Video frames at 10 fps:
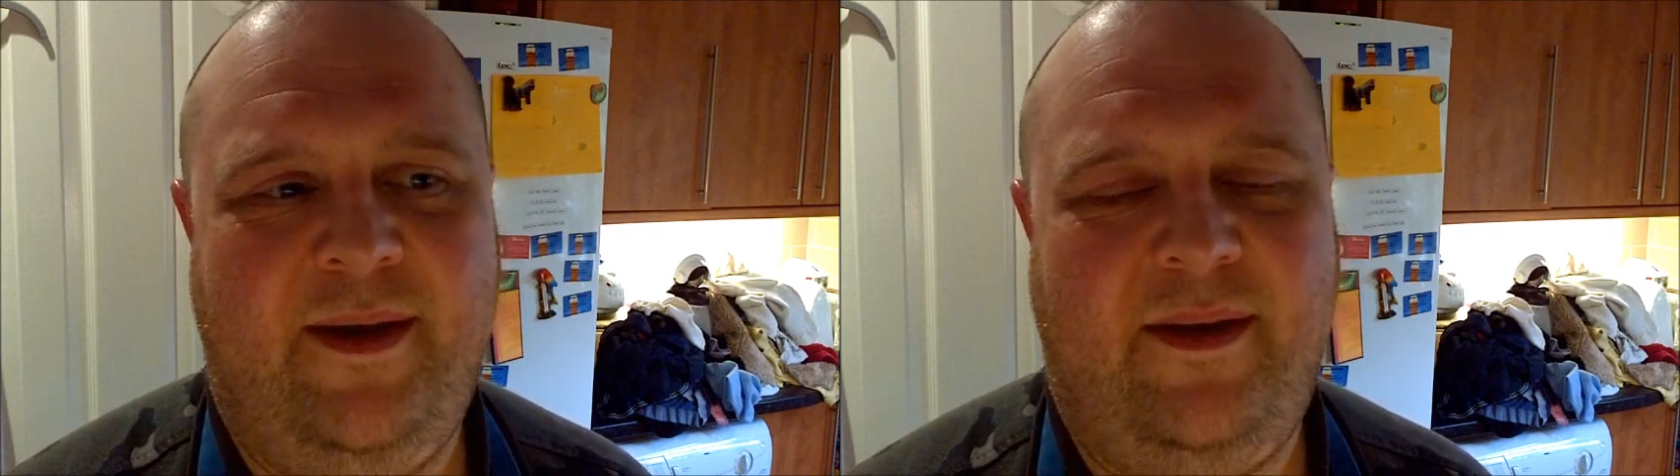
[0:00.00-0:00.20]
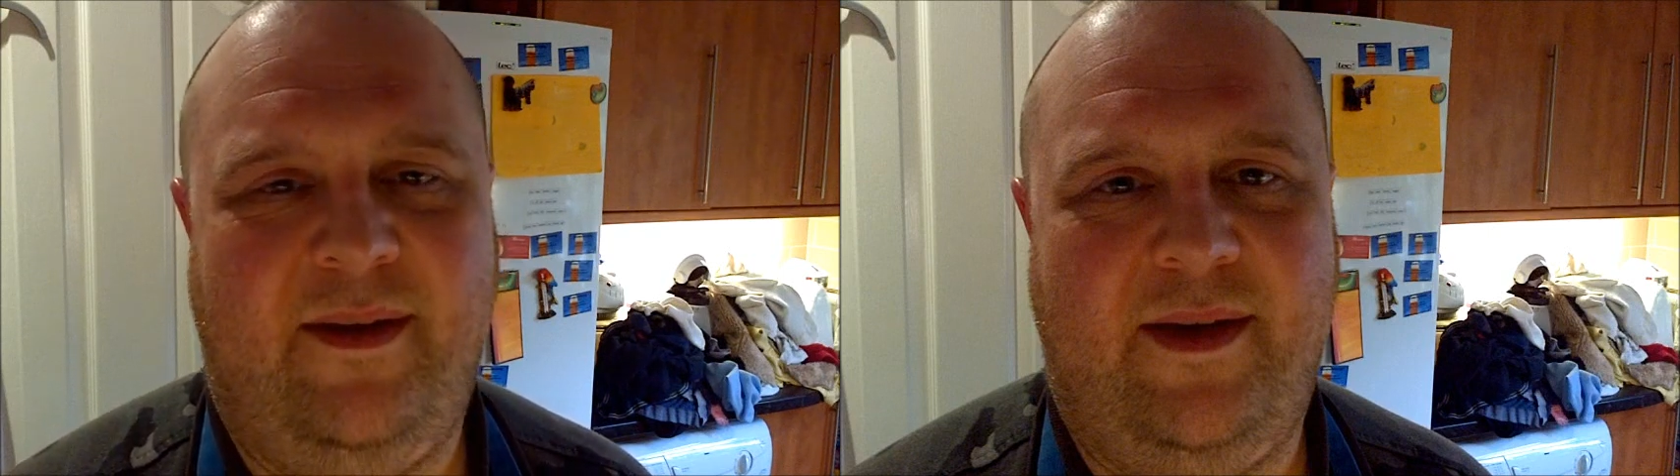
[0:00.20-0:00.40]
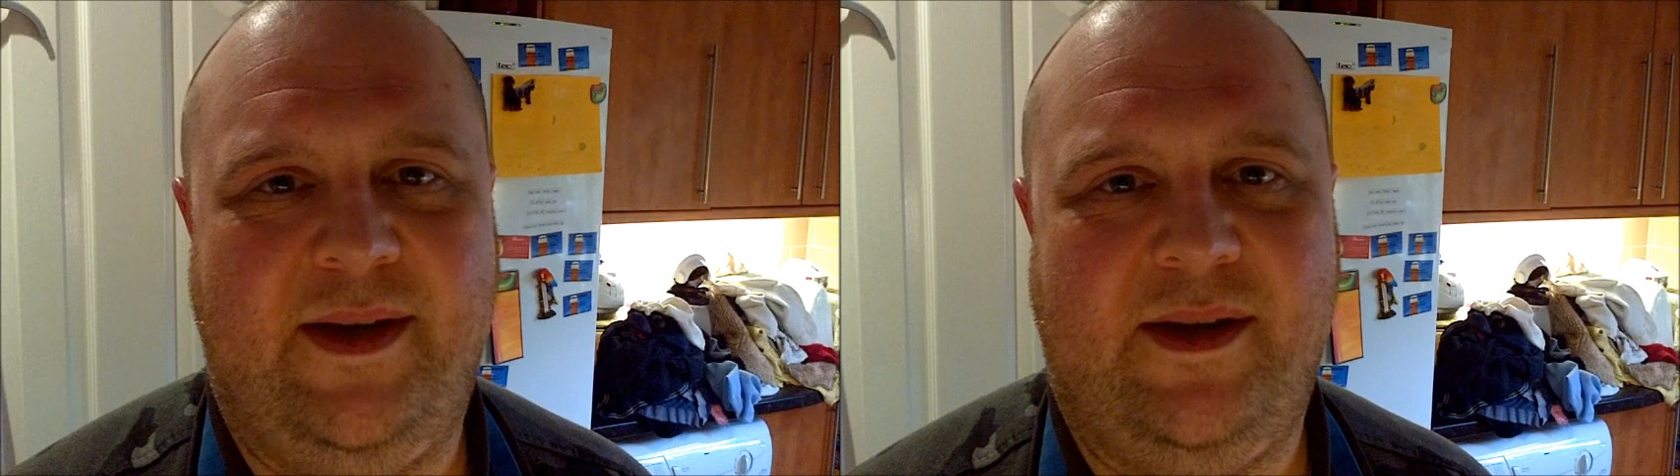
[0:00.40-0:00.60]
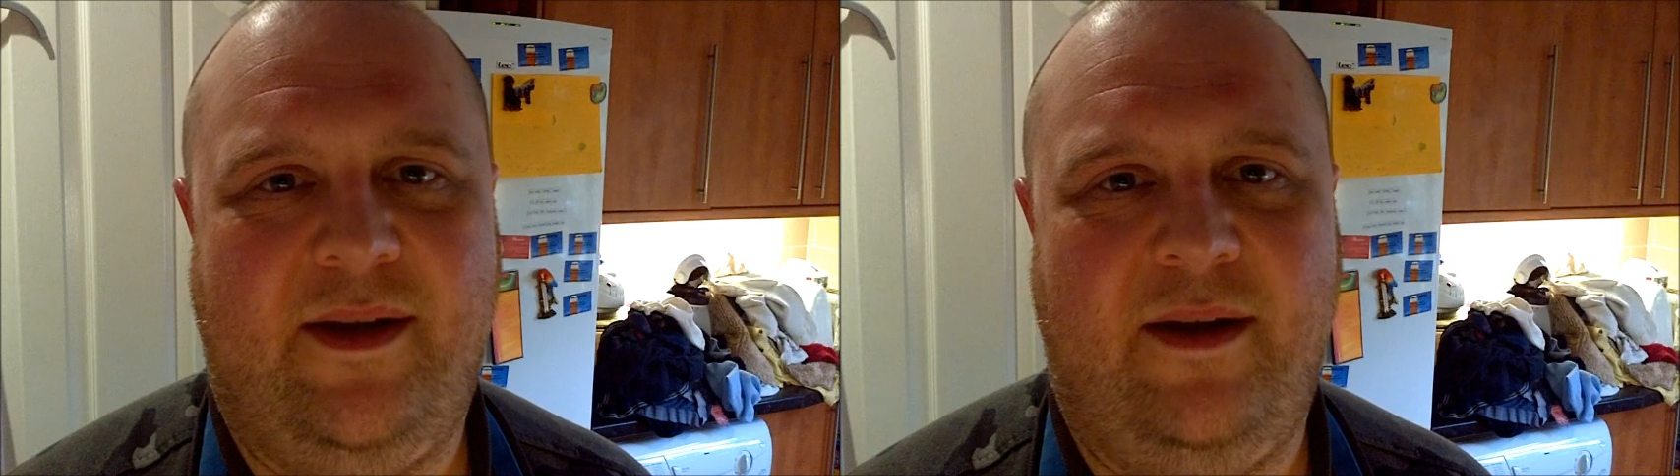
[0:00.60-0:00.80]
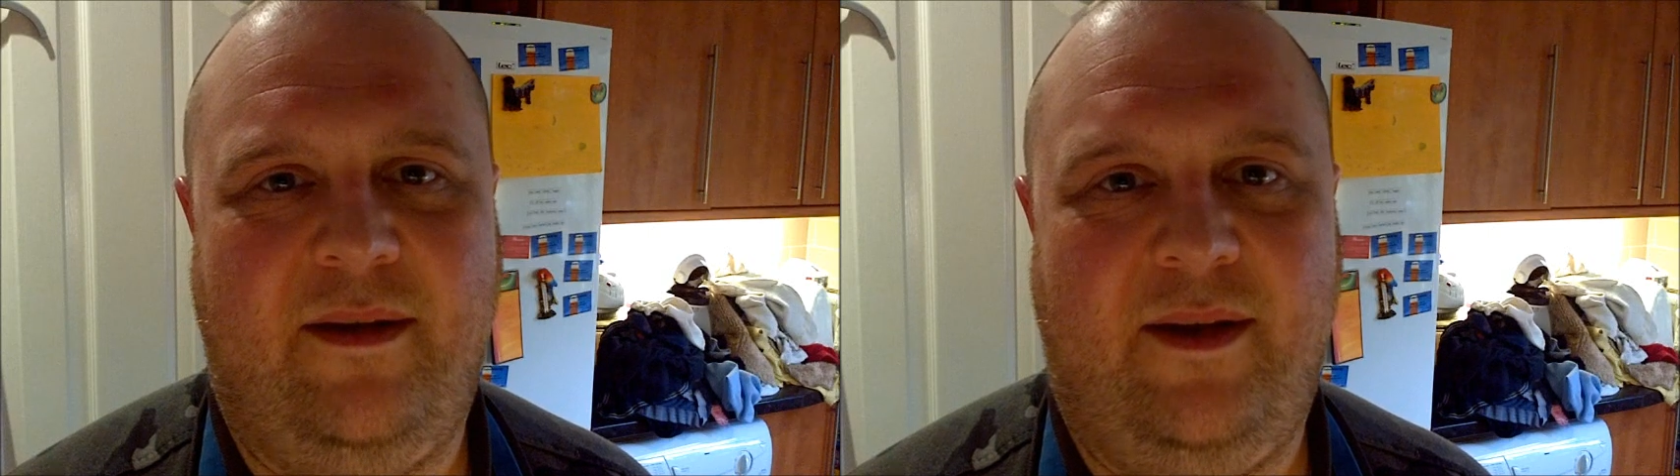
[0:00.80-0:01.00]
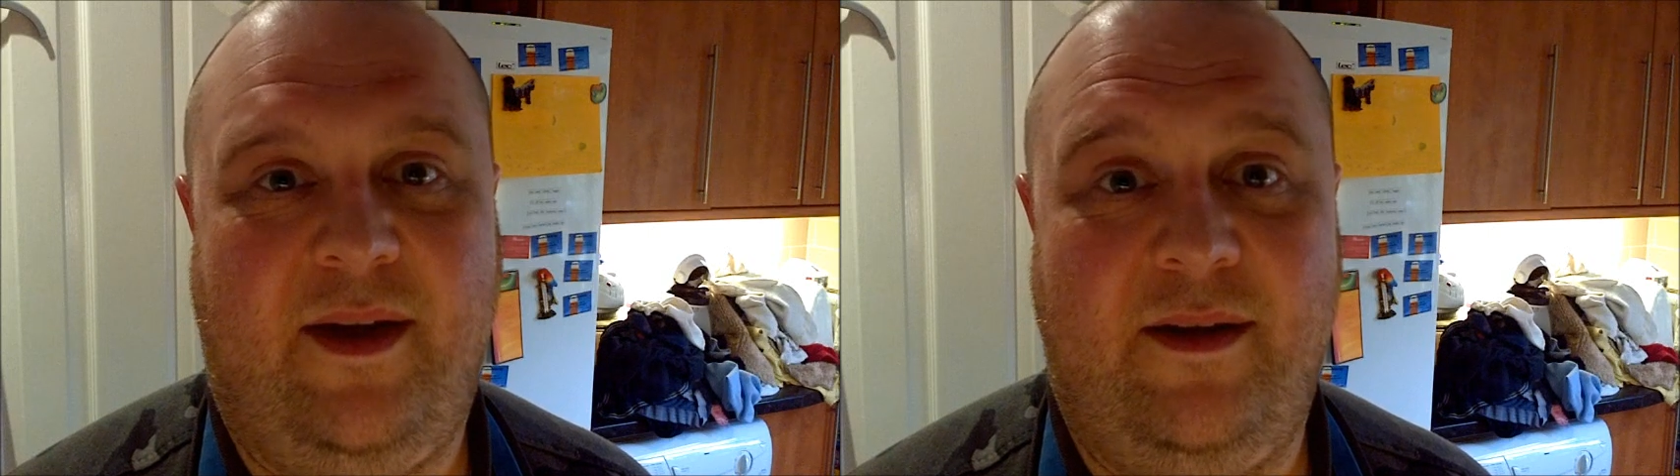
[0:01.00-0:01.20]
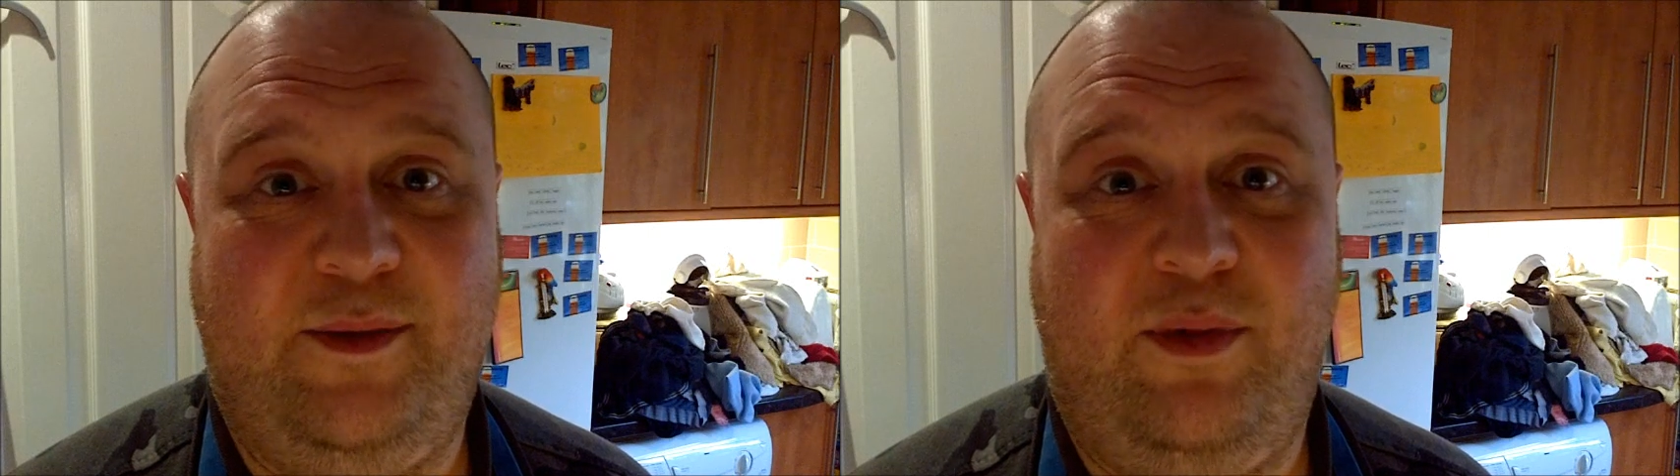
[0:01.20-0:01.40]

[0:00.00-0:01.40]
think he's kind of like in his